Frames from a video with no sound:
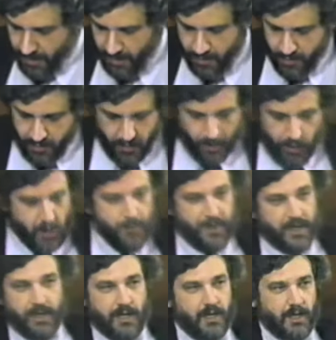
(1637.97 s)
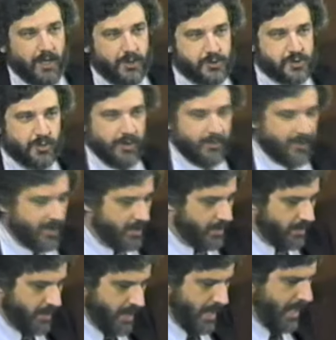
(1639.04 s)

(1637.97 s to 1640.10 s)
an alarmingly low sperm count